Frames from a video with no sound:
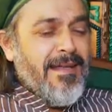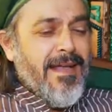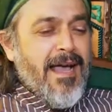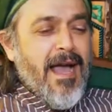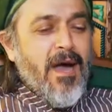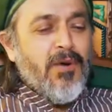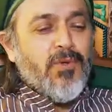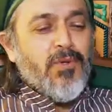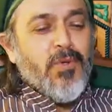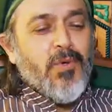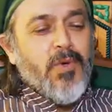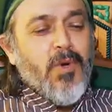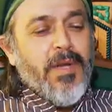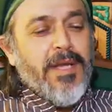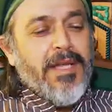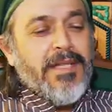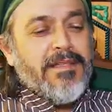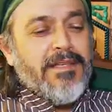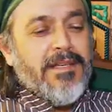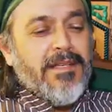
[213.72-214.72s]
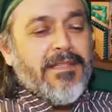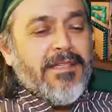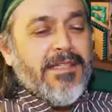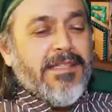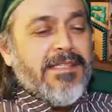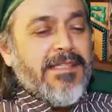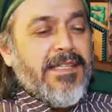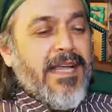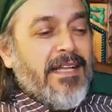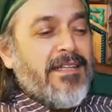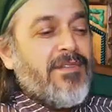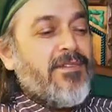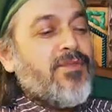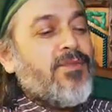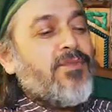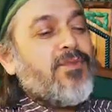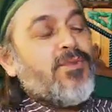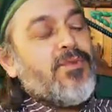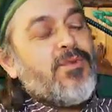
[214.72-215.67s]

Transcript: how to call it? It is not